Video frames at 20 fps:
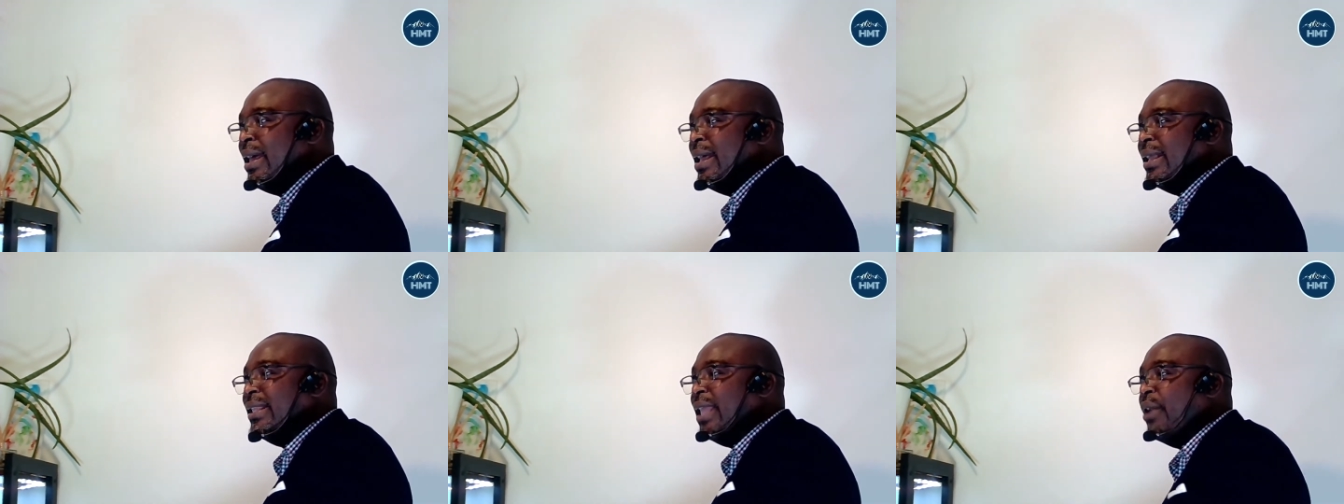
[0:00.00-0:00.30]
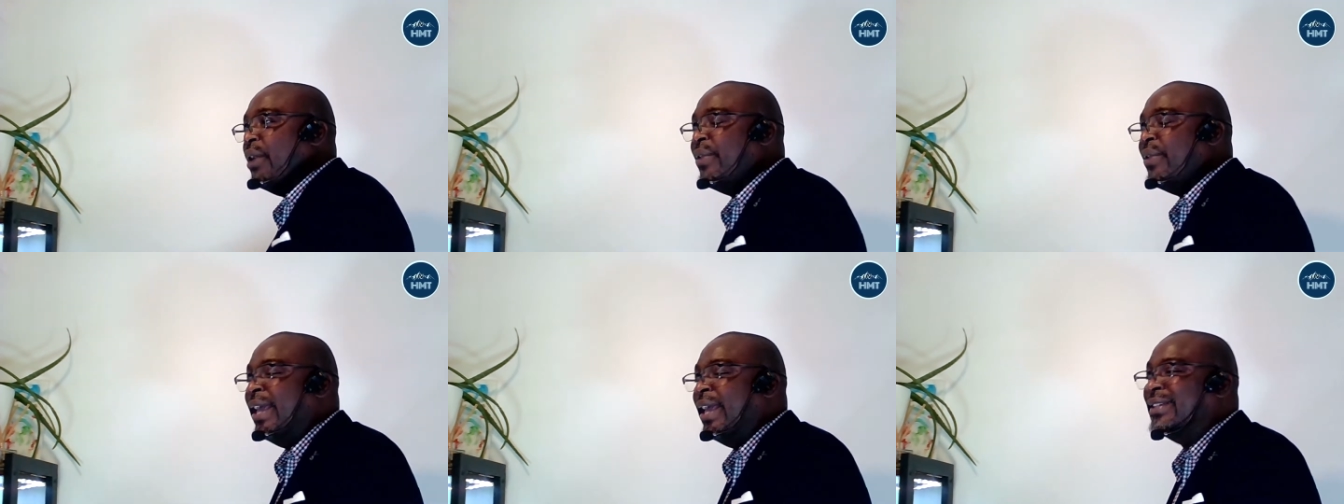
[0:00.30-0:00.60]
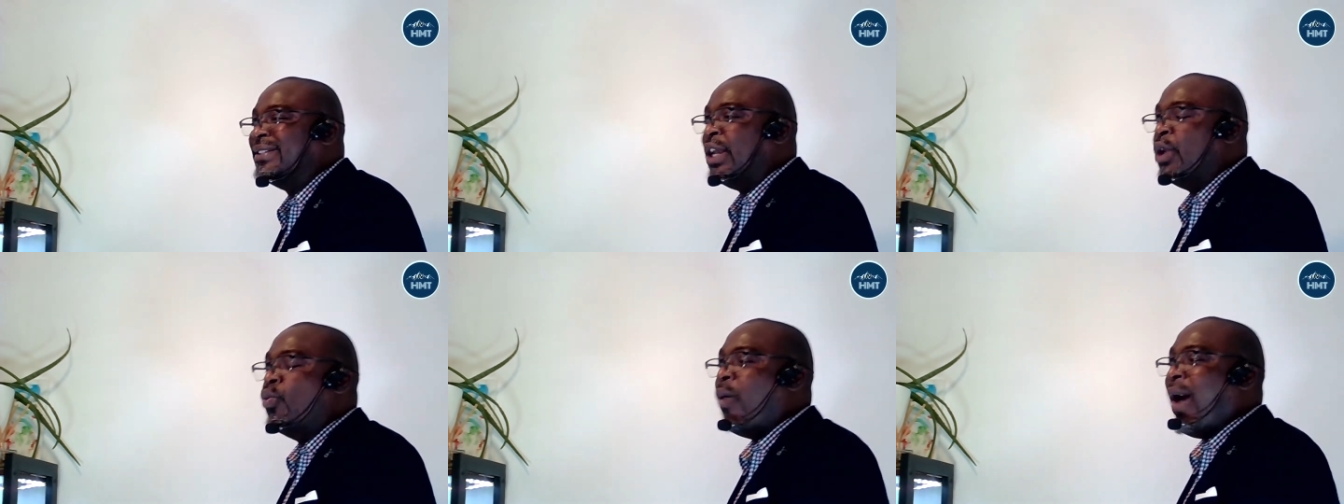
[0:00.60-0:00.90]
the
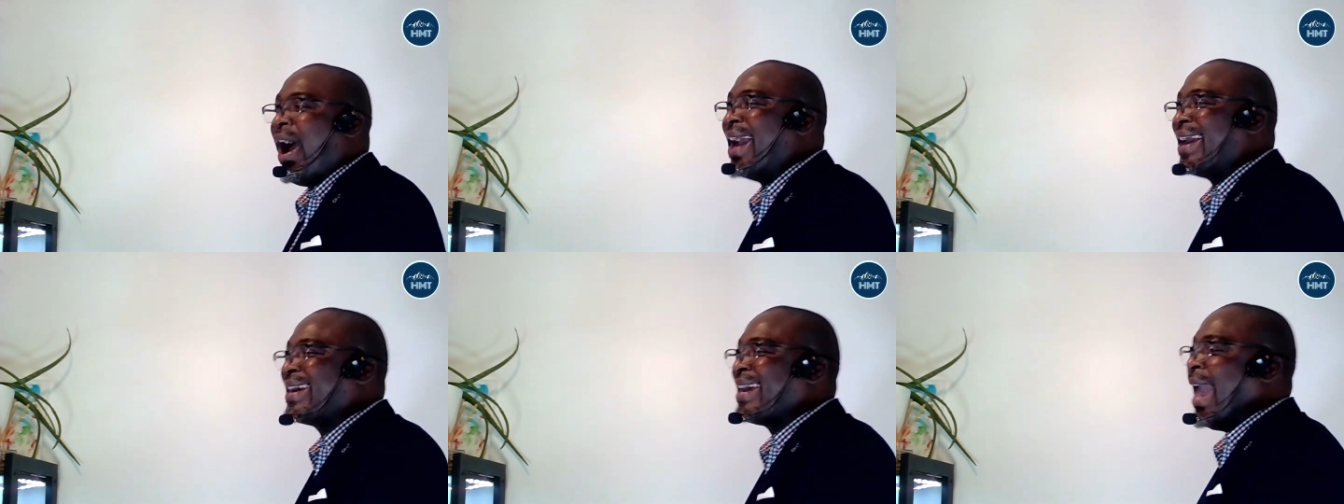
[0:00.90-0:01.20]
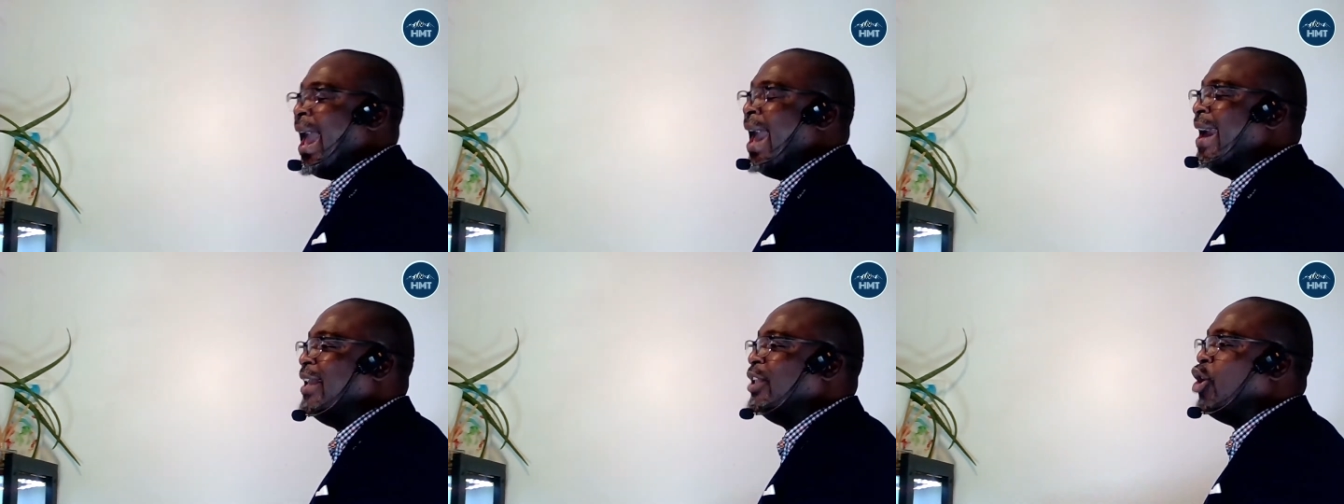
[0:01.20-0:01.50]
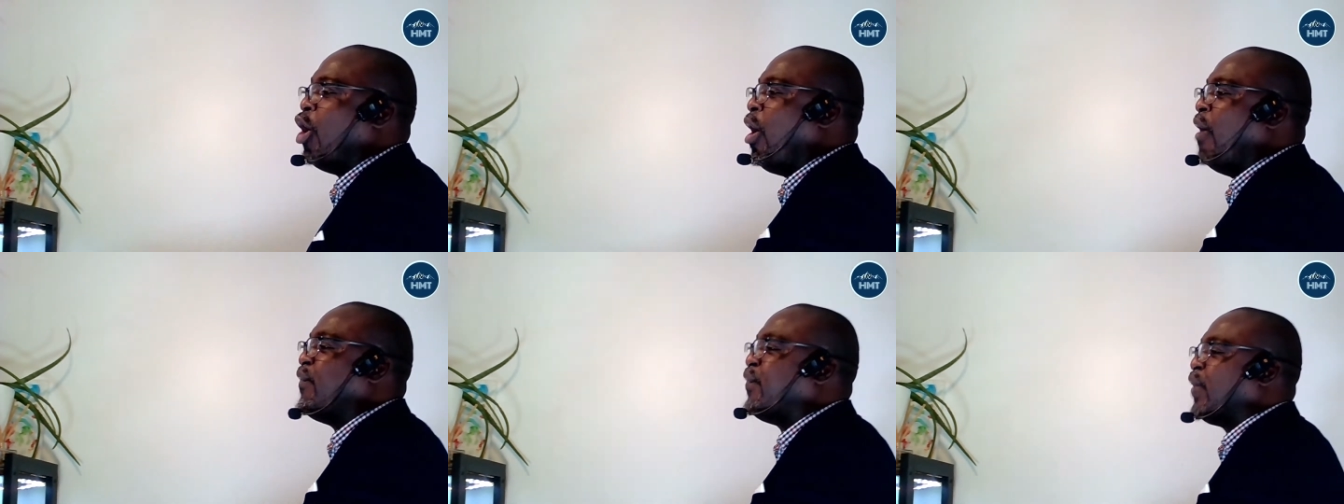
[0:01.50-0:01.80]
reason why Cain
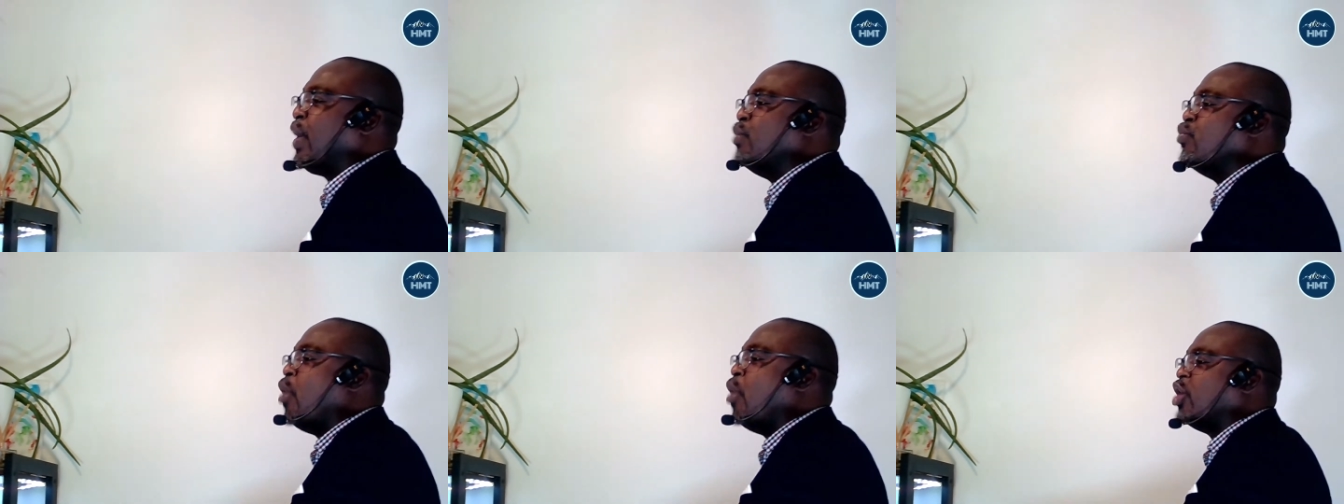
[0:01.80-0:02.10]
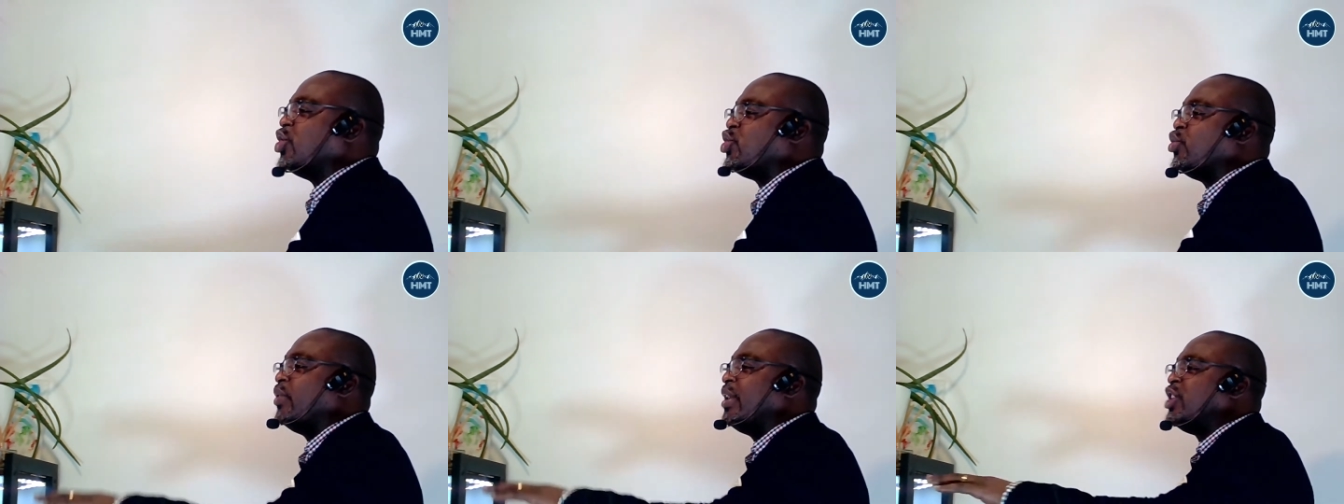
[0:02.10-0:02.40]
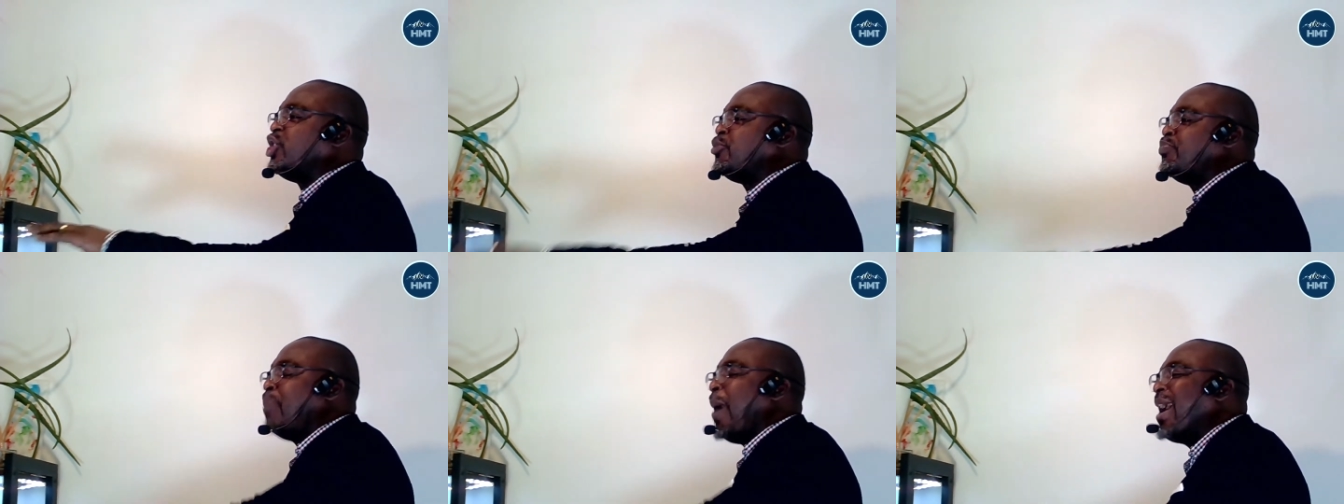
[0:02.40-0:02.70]
offering was
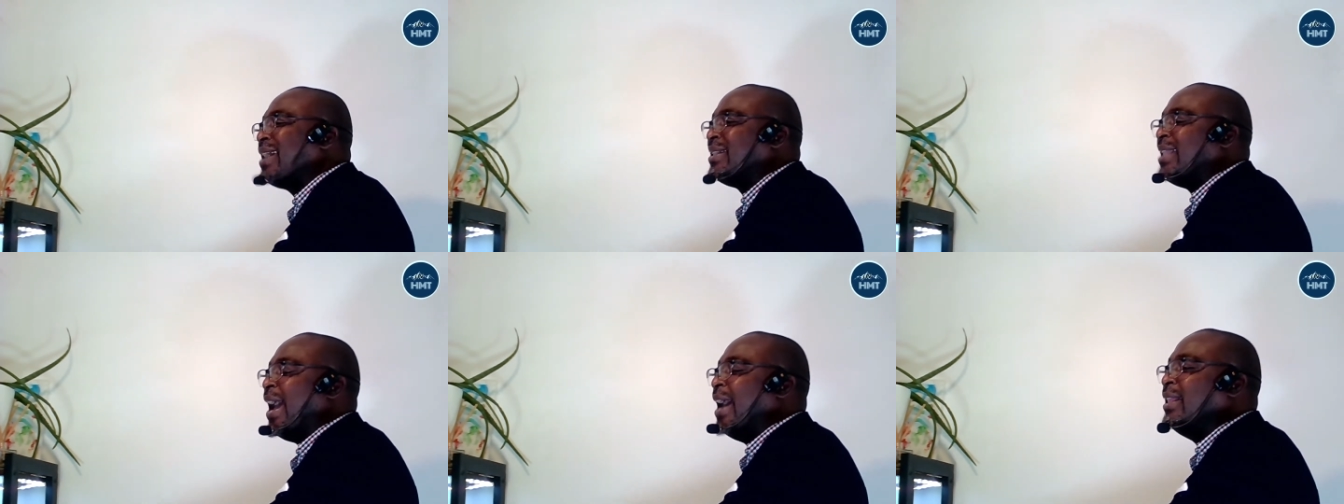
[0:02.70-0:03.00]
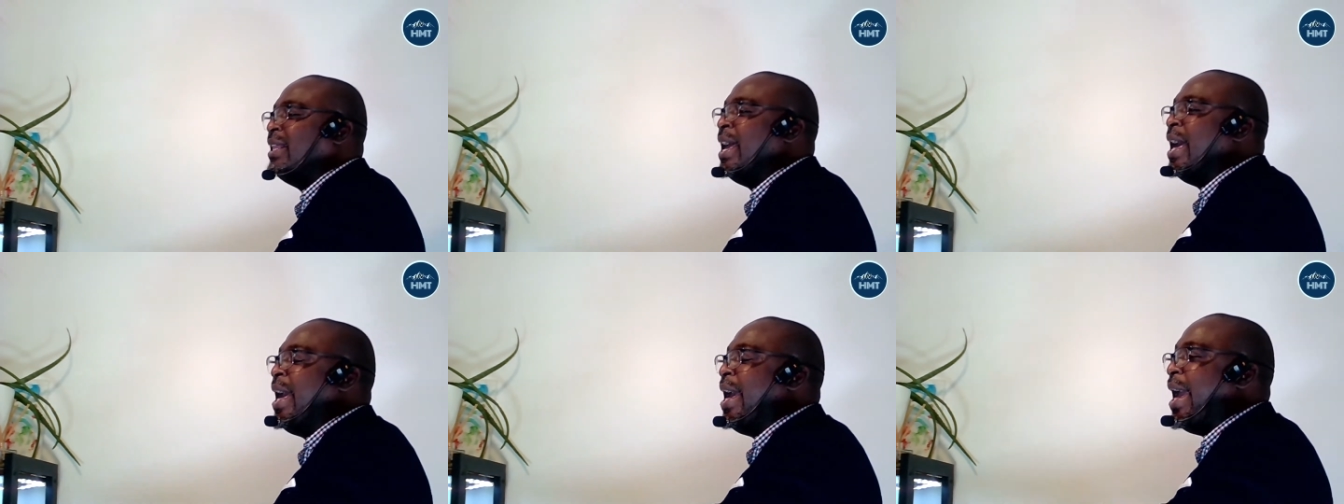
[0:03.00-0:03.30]
respected